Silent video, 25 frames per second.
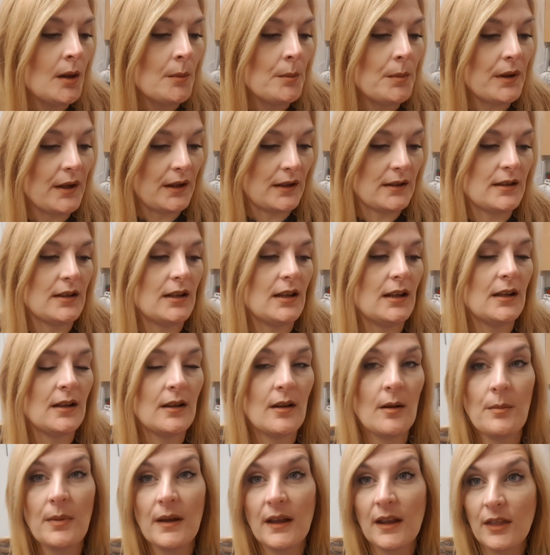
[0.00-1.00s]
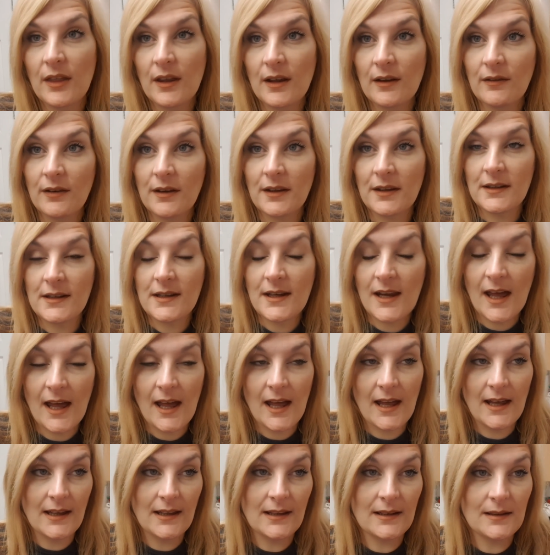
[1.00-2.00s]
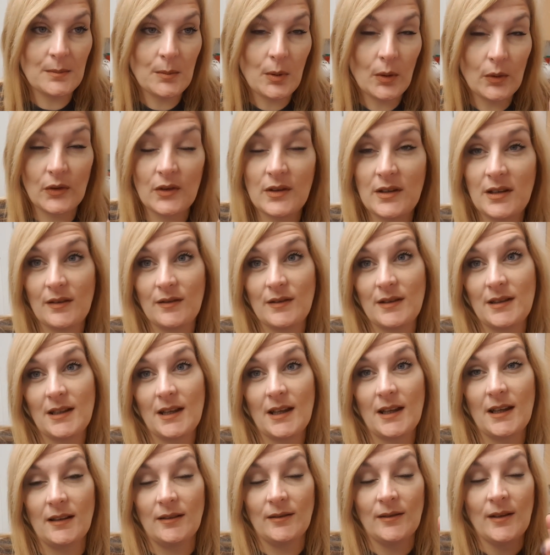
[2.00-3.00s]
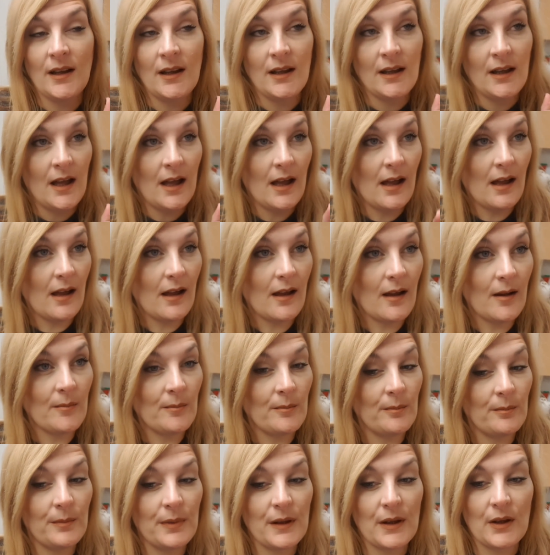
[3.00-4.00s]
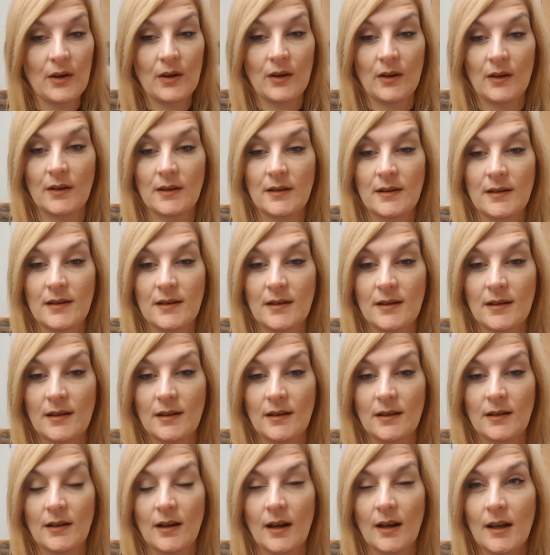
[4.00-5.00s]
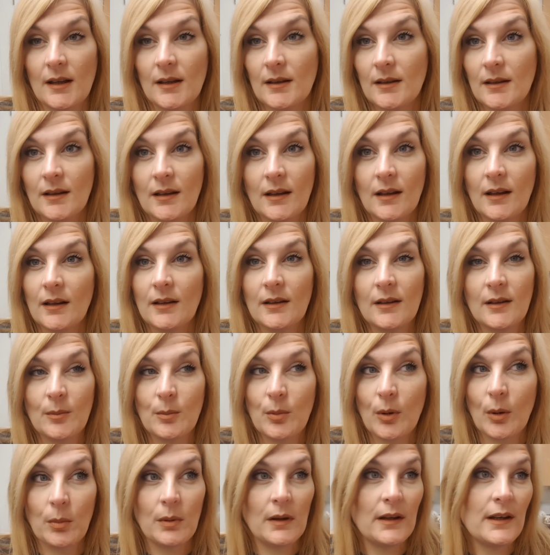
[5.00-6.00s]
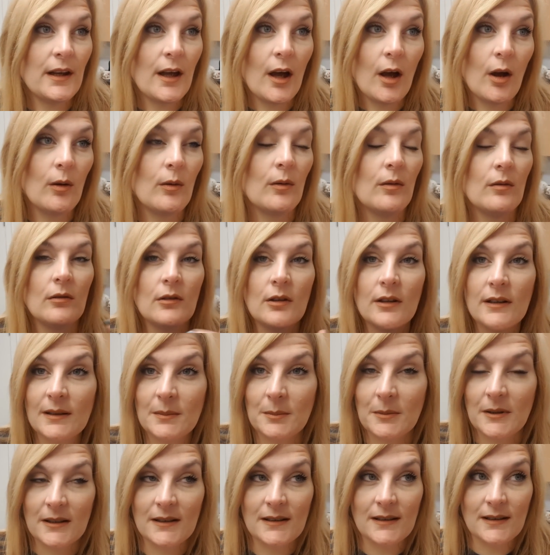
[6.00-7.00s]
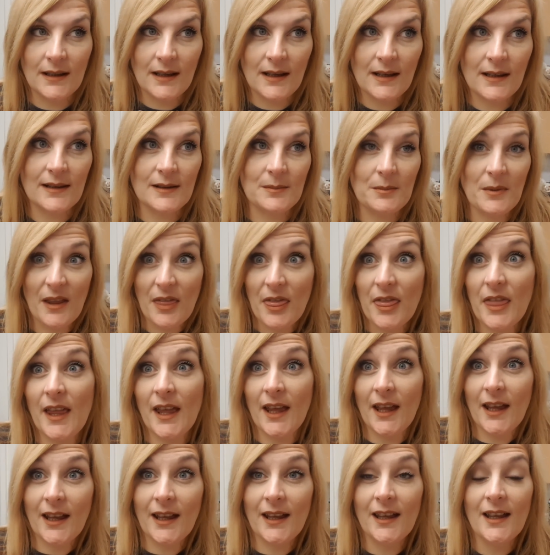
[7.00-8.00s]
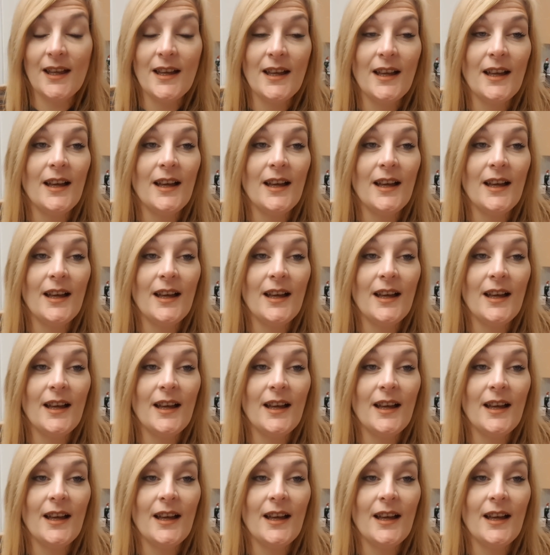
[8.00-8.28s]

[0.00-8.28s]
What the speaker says: But big thing for today is positivity, because you probably know Christmas is my thing.